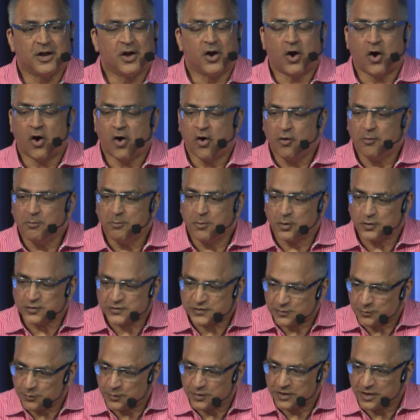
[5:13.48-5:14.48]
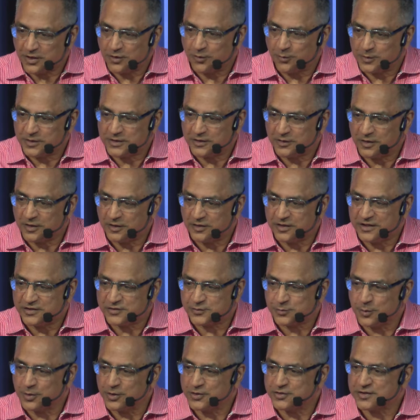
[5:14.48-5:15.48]
Almost, you know, when these
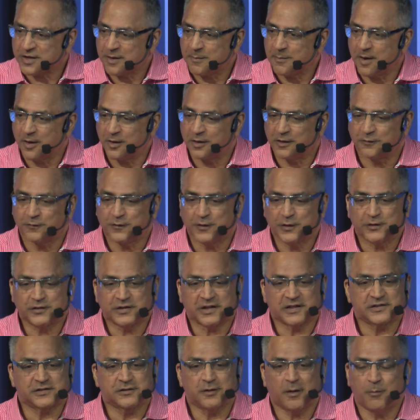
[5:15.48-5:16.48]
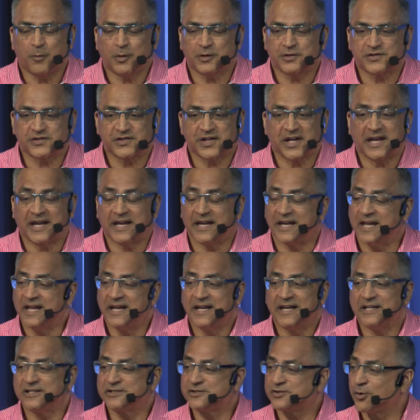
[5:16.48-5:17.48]
words come out, it feels like someone saying,
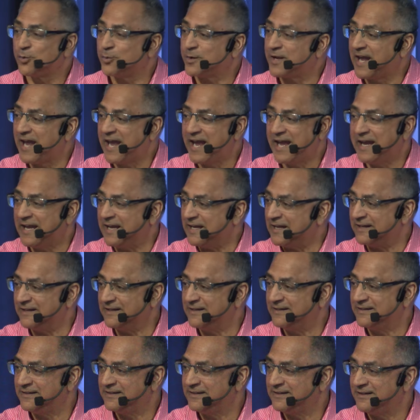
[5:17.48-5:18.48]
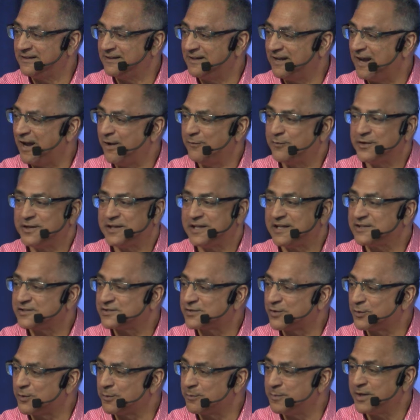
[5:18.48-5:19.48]
It's okay. Everything's
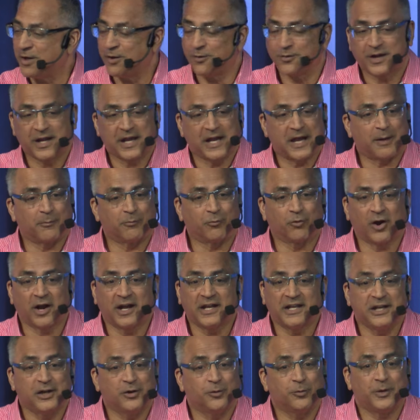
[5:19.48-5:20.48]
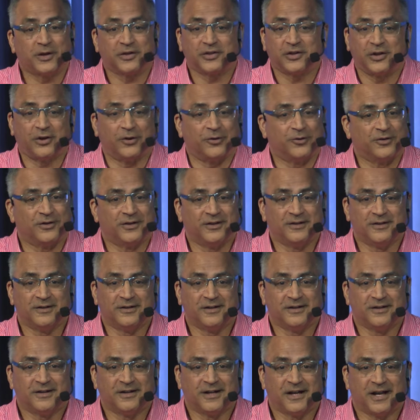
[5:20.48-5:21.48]
going to be okay. I'm right here with you.
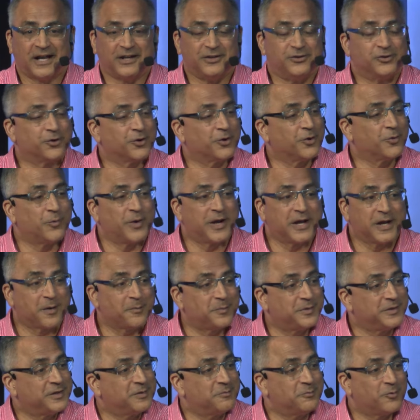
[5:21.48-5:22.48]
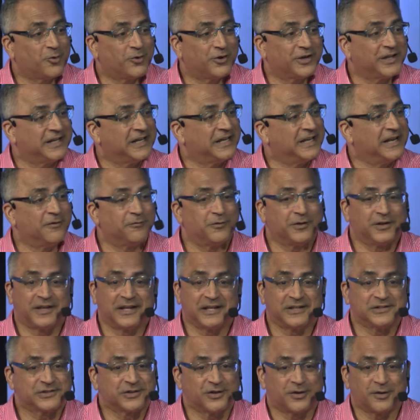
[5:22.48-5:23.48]
And you're going to wake up in the morning and
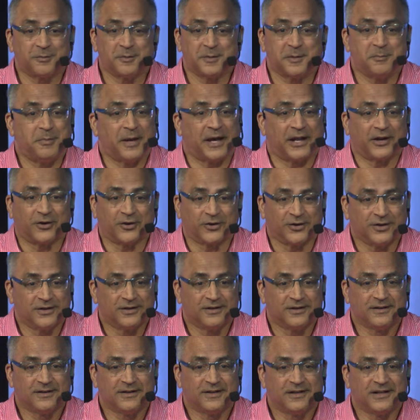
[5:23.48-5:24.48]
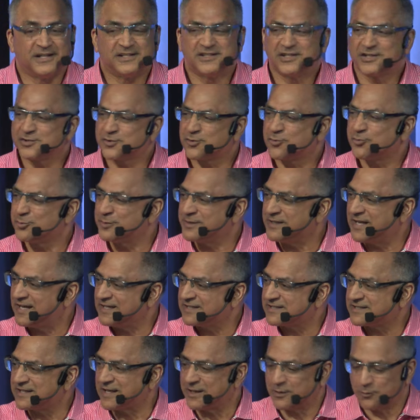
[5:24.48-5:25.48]
everything's going to be better. It just
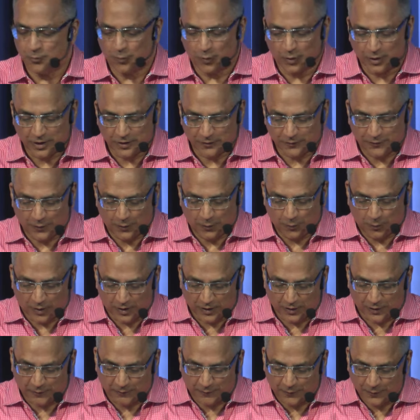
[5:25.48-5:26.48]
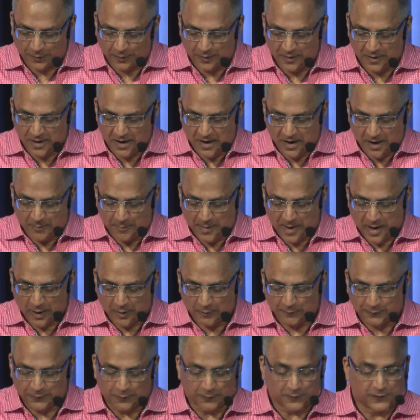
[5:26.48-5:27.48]
creates that wonderful, wonderful,
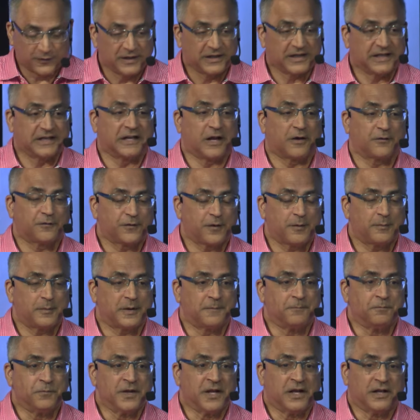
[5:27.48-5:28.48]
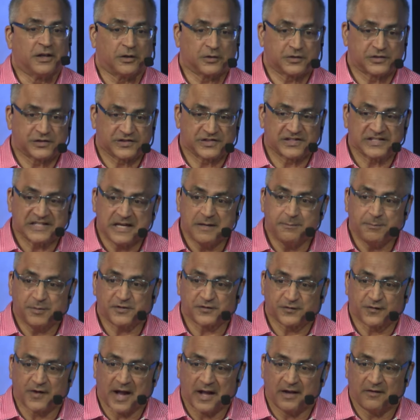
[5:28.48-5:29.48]
powerful feeling. Now, from a now, sleep is
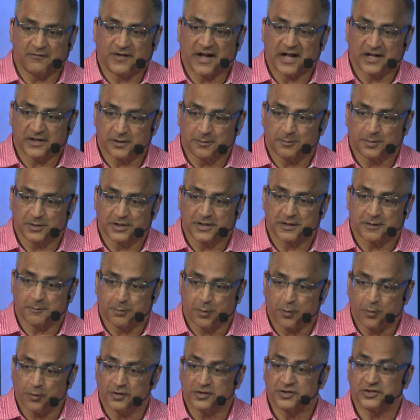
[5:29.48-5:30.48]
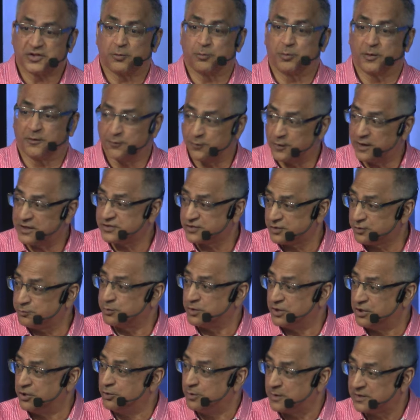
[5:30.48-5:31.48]
valuable and important to refresh and
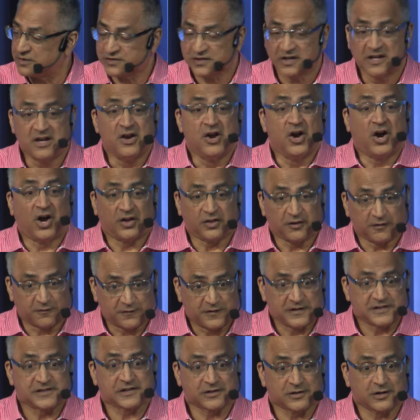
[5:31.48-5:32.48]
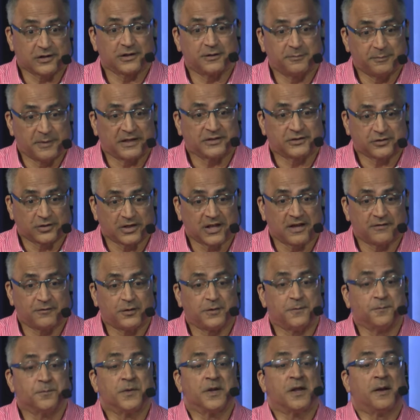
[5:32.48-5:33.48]
renew us on the physical and mental
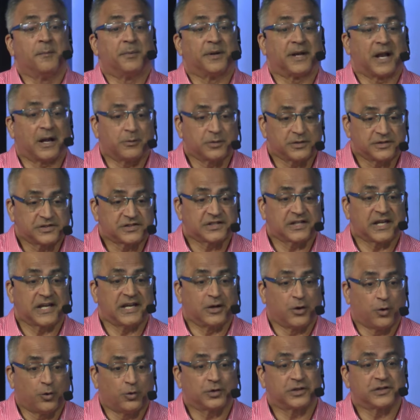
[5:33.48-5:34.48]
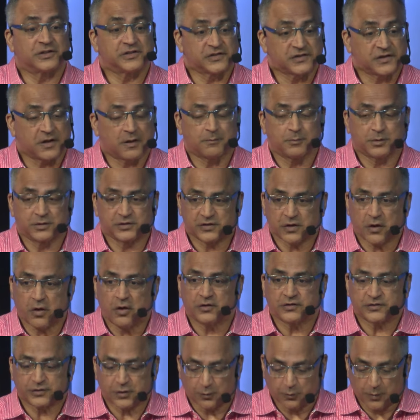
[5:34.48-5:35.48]
level. But I would say golden slumbers
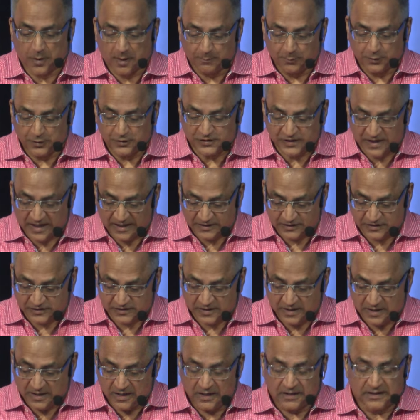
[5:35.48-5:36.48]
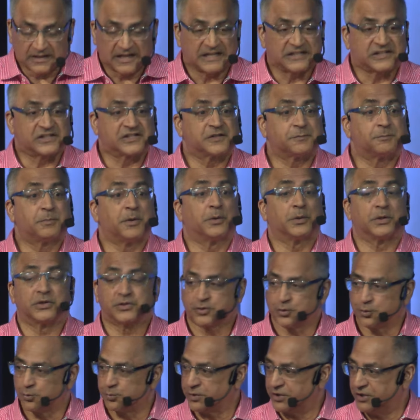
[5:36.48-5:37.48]
also represents that
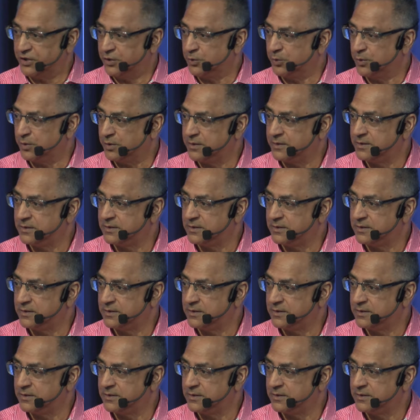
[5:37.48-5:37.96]
spiritual renewal,